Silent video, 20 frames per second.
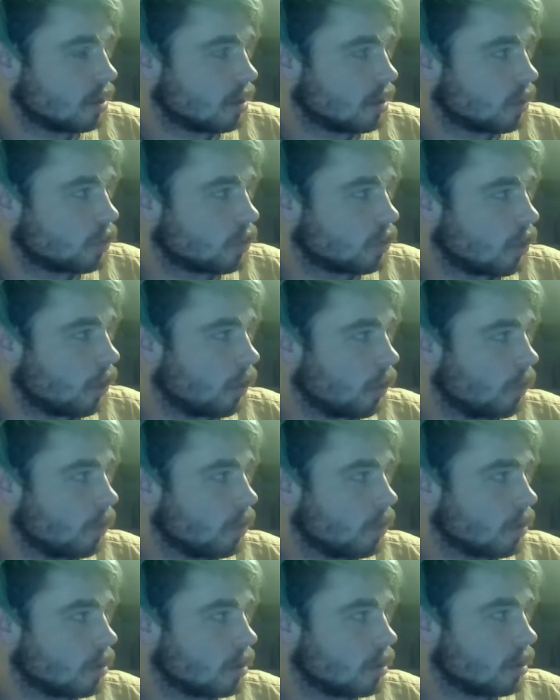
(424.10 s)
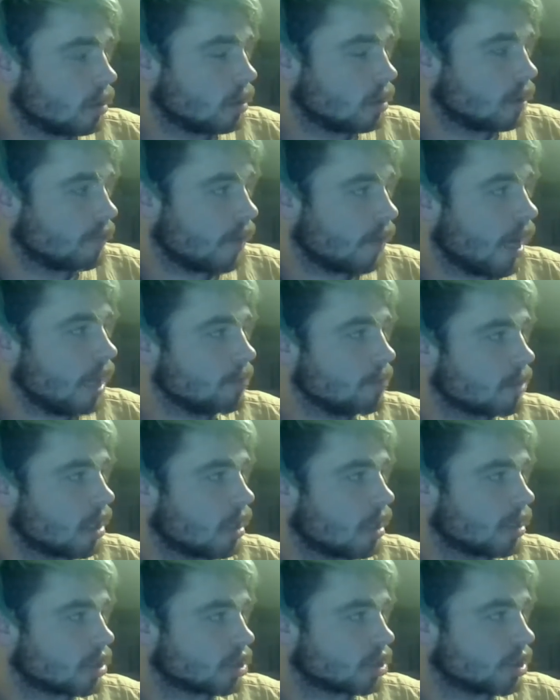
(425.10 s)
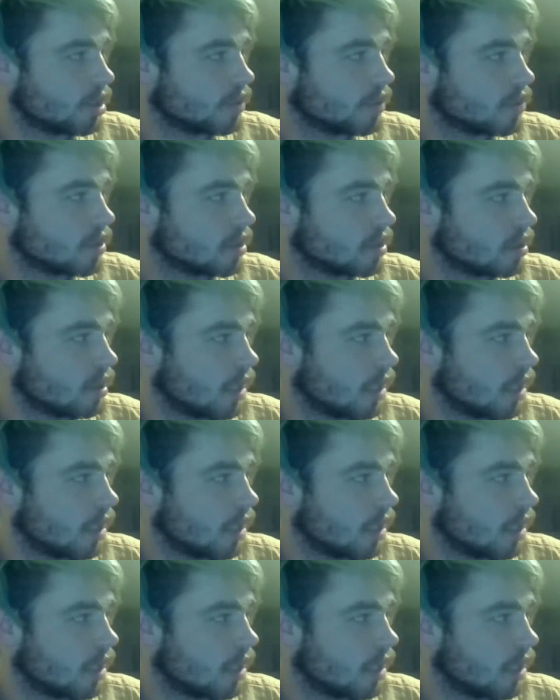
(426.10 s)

So if I'm conscious